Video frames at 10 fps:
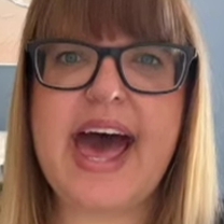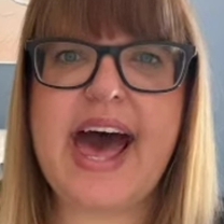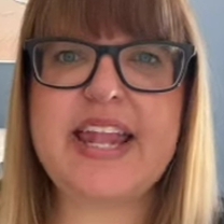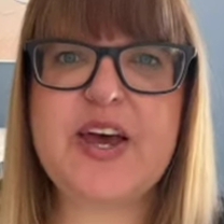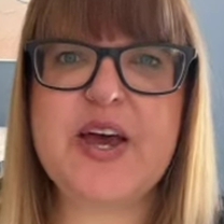
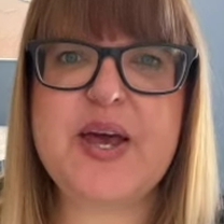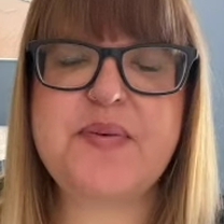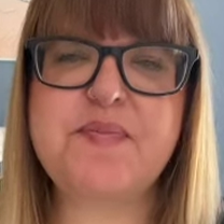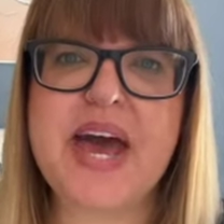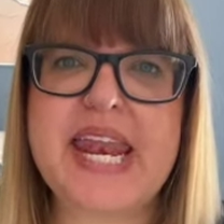
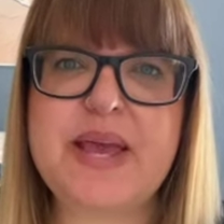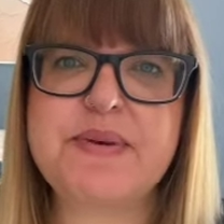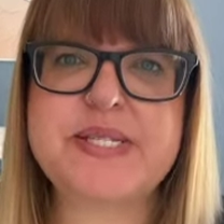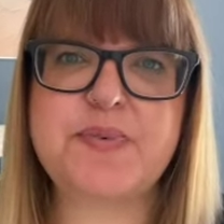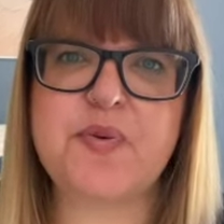Hello, my
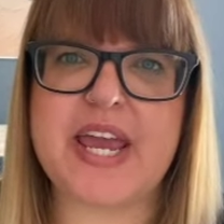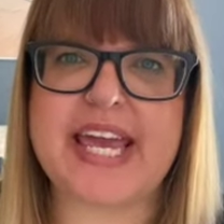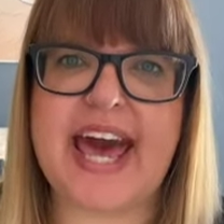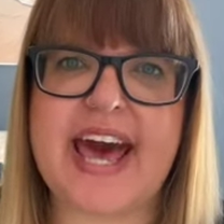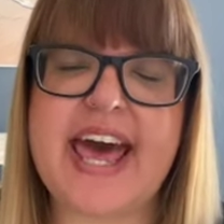name is
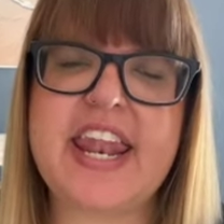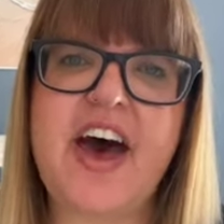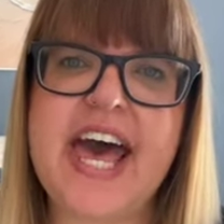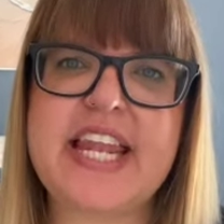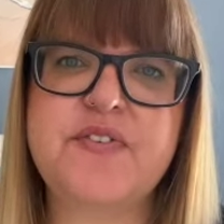Marika and
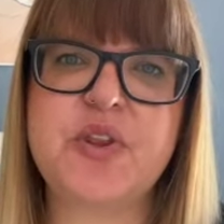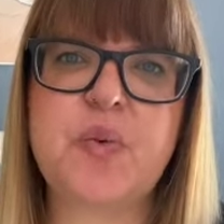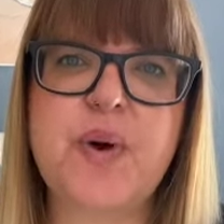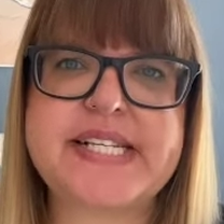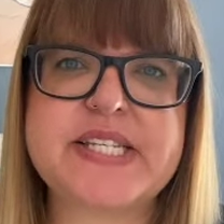I live on
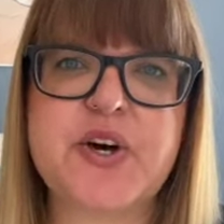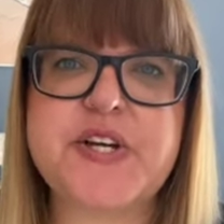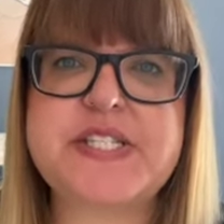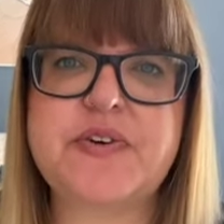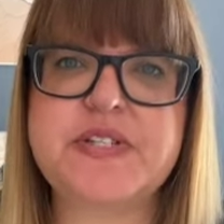the west
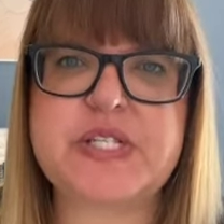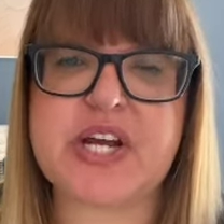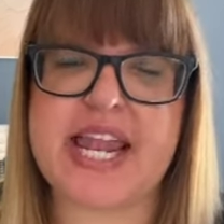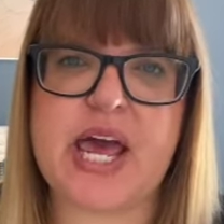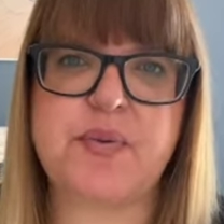coast of
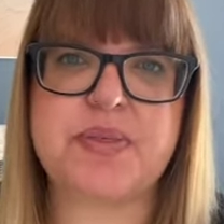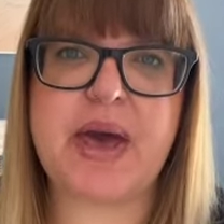Australia with my